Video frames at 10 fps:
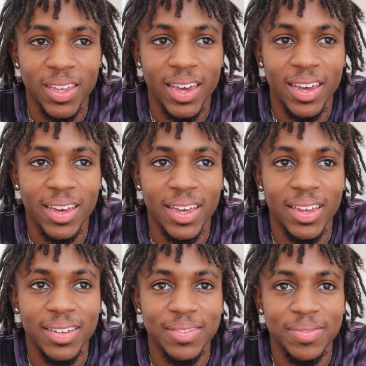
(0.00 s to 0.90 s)

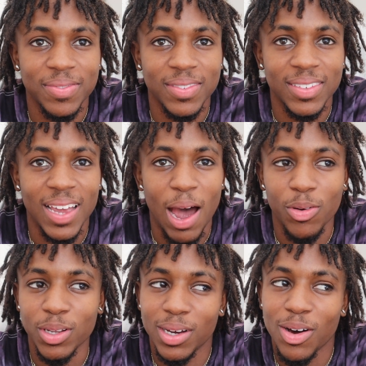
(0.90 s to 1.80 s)
And I
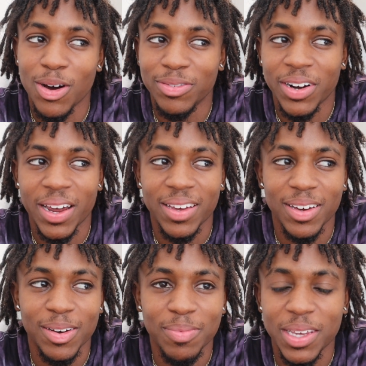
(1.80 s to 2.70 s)
would look over at
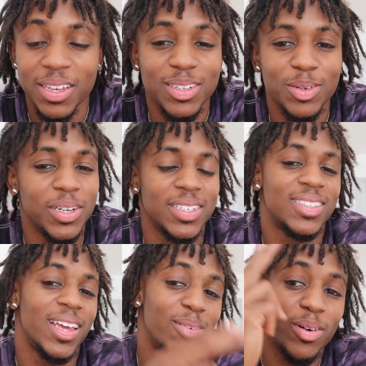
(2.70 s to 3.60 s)
him, and he'd do this
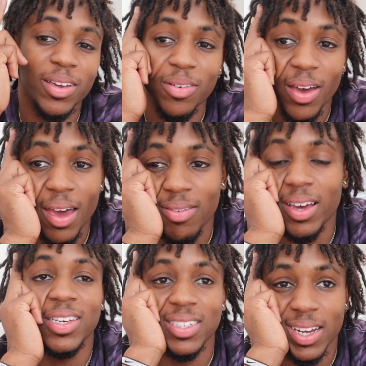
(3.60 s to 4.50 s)
thing where he would have
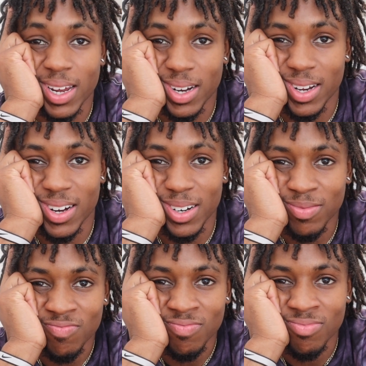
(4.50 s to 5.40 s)
like his hand here,
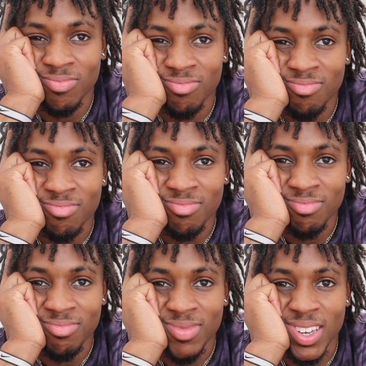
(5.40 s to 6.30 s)

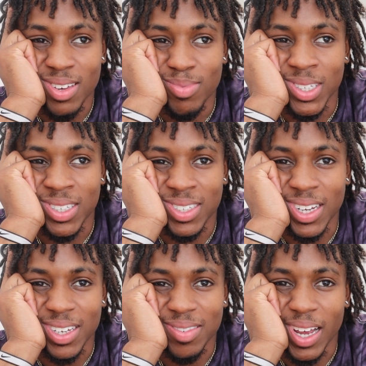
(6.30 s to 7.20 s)
and he'd be
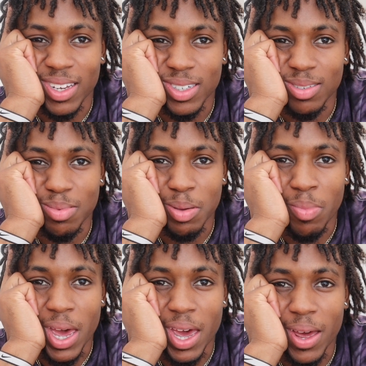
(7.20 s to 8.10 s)
sick. Like, he'd just be
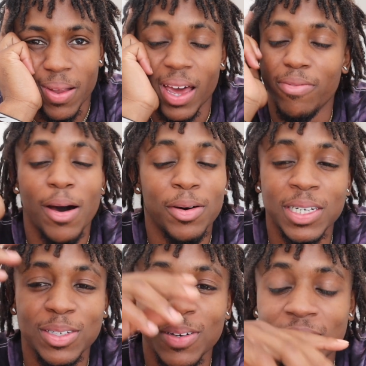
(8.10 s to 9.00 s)
mad. Like, if I
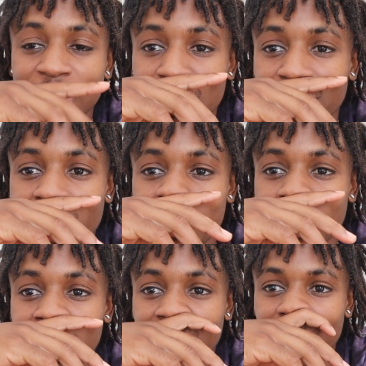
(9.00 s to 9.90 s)
wasn't doing something right,
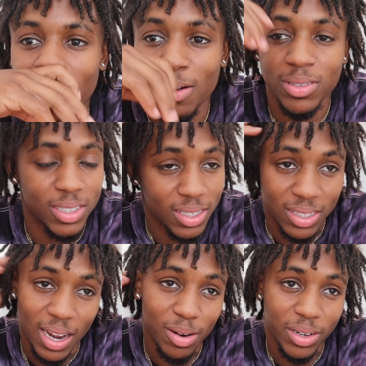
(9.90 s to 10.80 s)
man, if I was
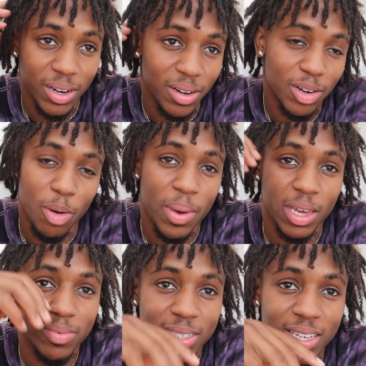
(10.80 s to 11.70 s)
just out there, you know,
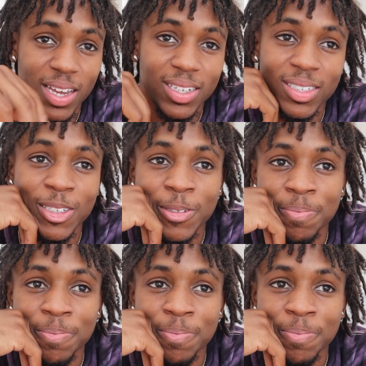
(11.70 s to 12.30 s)
making mistakes.